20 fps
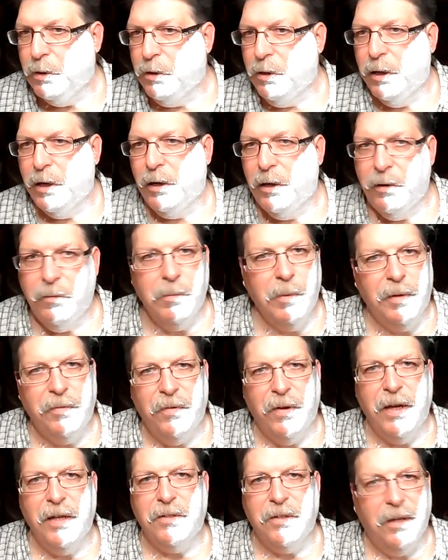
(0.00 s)
I would do that all
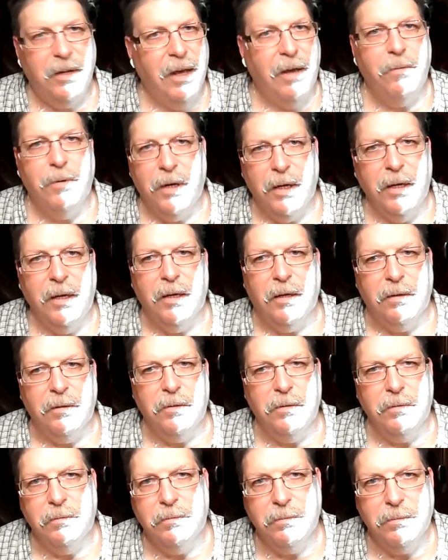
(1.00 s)
over my face and I would
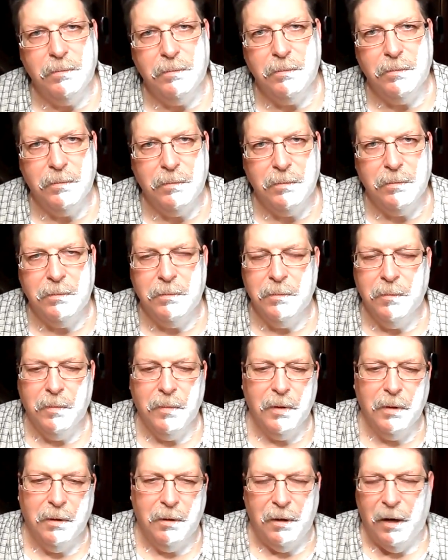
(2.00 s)
end.
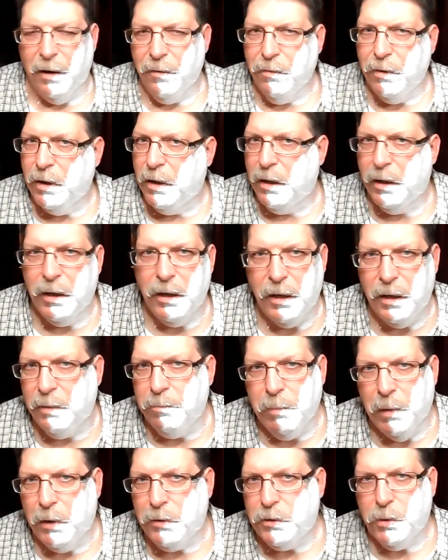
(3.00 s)
Never did
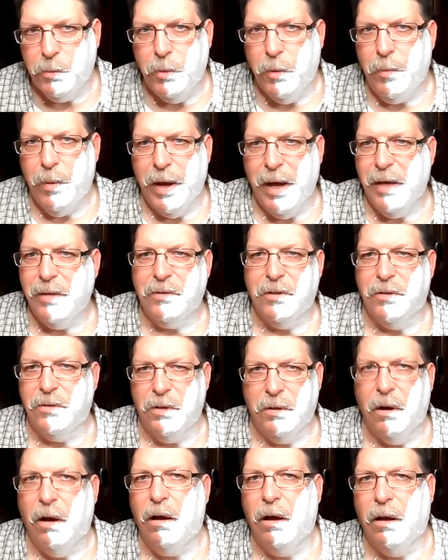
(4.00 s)
any multiple
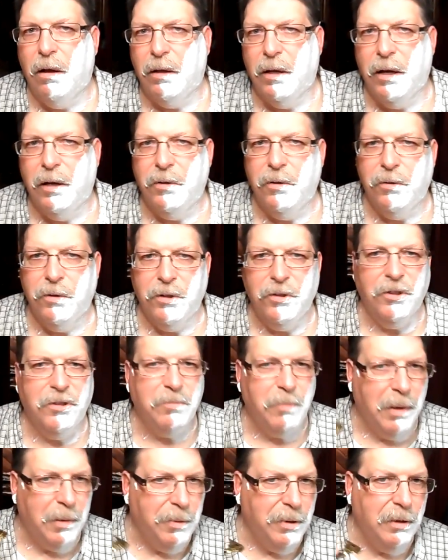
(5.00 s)
passes at all, other
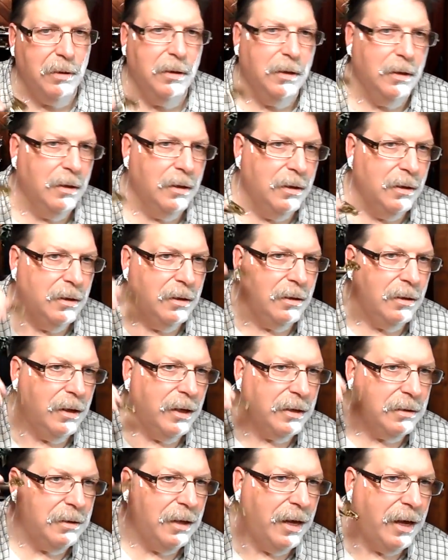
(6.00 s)
than just maybe
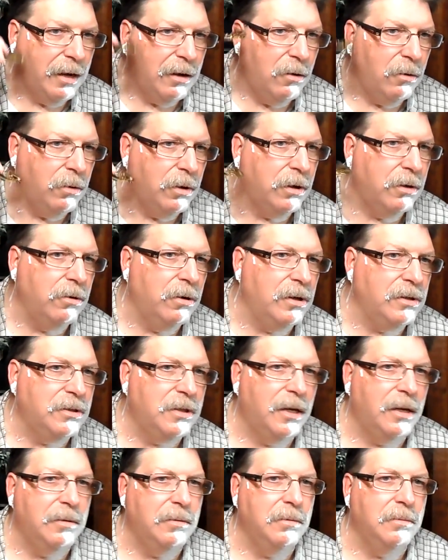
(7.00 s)
like that, going
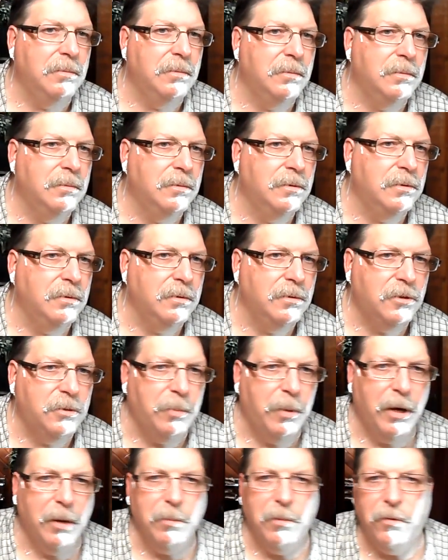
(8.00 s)
across that
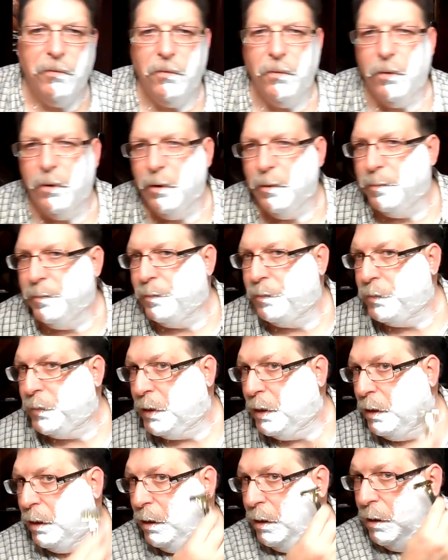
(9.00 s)
spot before.
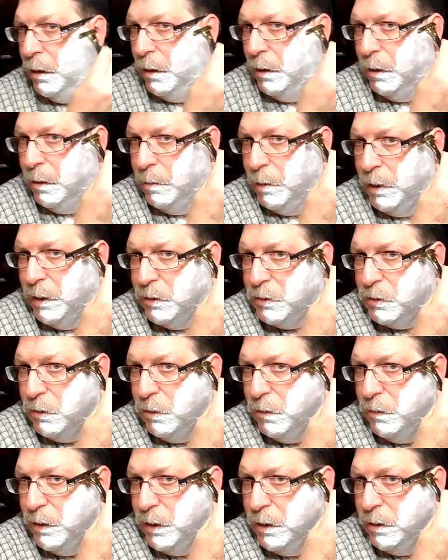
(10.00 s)
Now
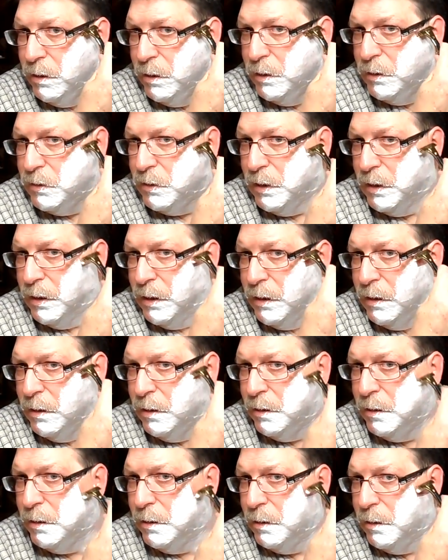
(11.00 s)
let's go over here on this
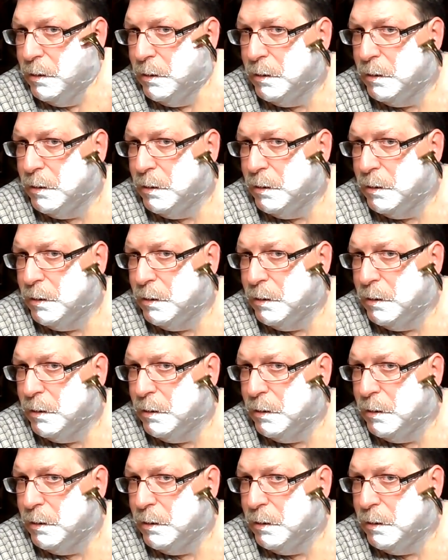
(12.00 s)
side